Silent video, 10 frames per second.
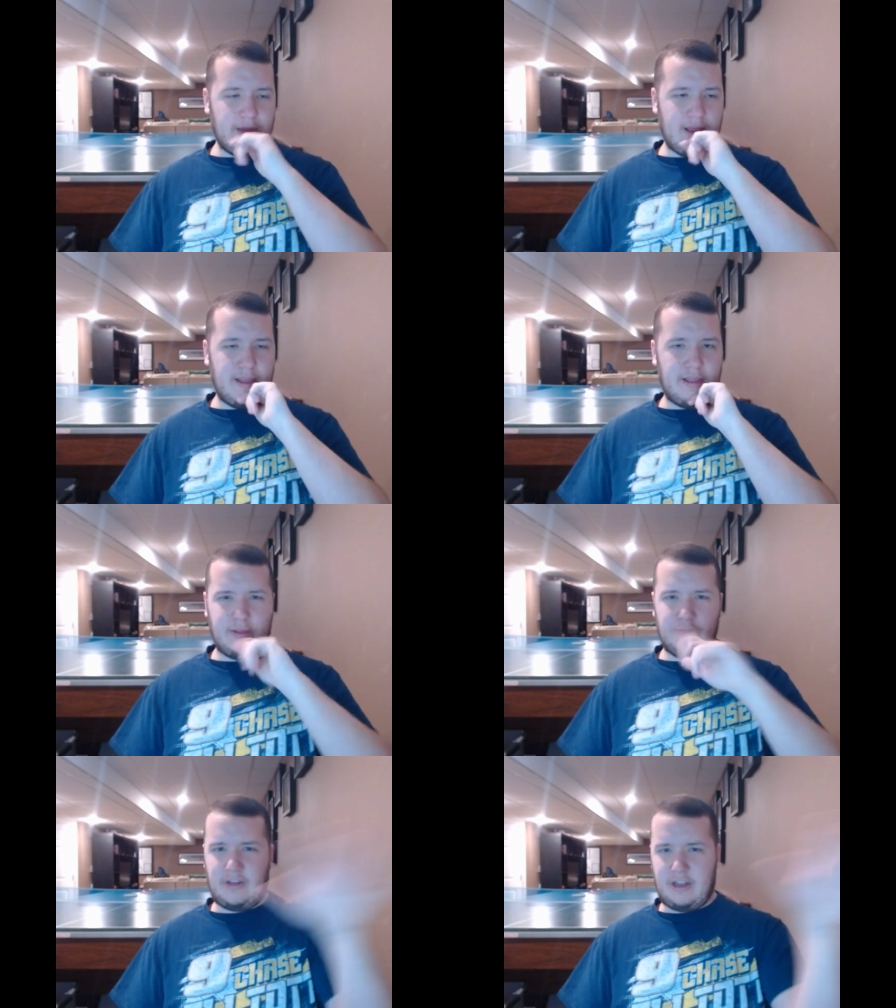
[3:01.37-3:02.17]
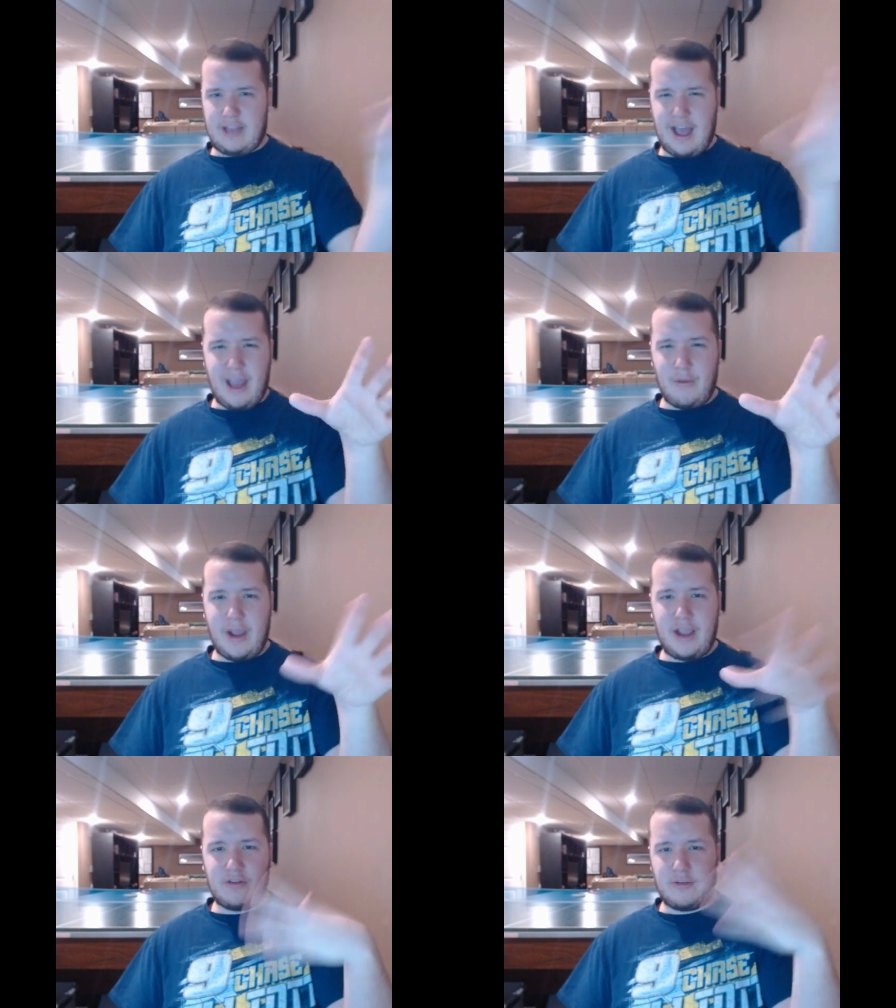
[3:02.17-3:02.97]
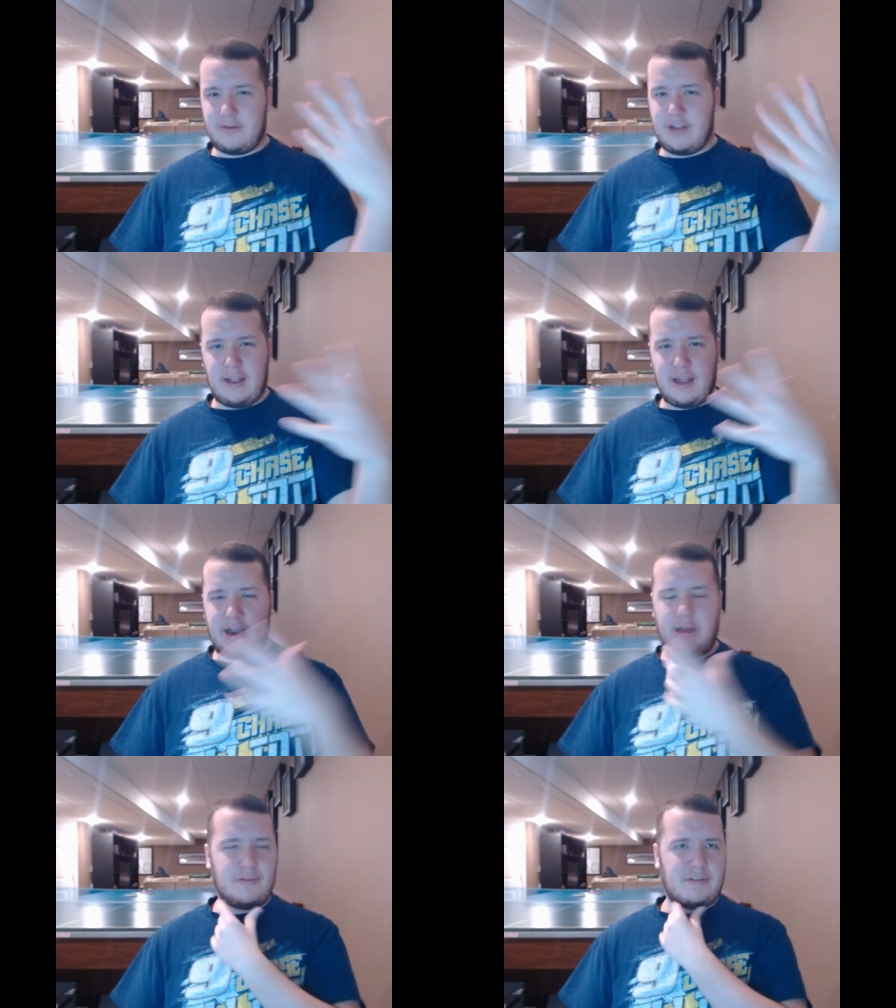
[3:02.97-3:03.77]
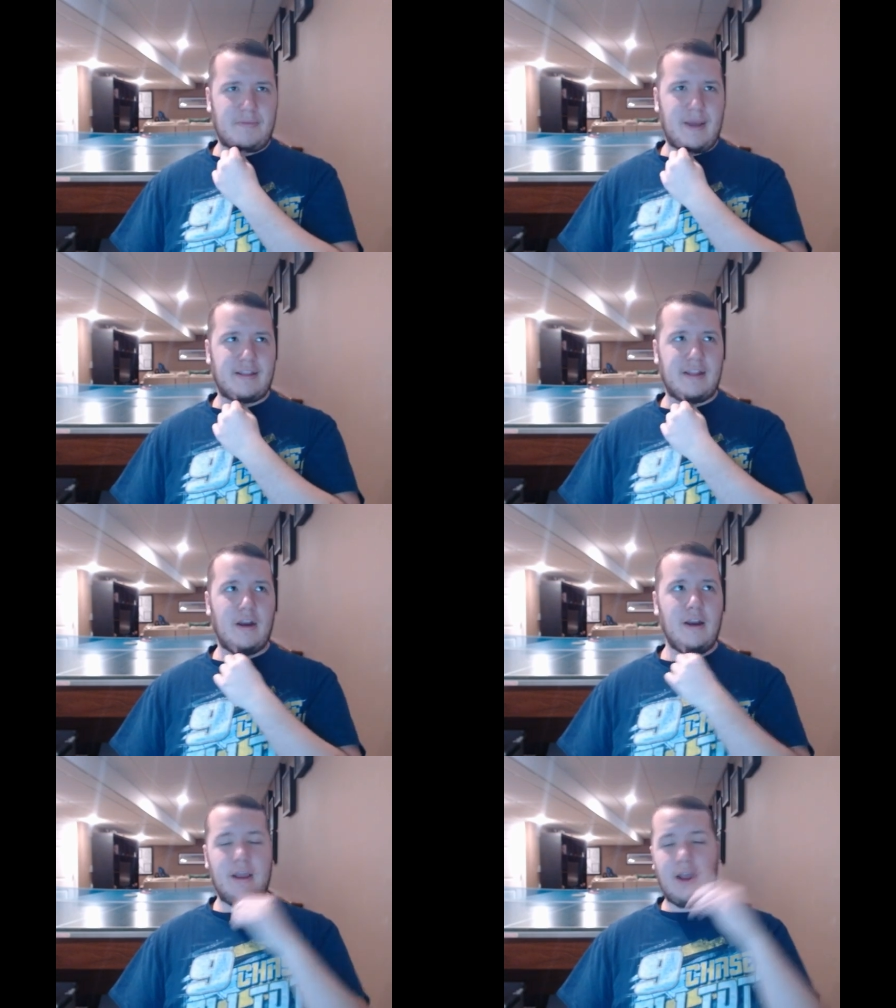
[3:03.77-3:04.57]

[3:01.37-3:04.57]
and then there's like the highway, so there's not a lot of houses back there.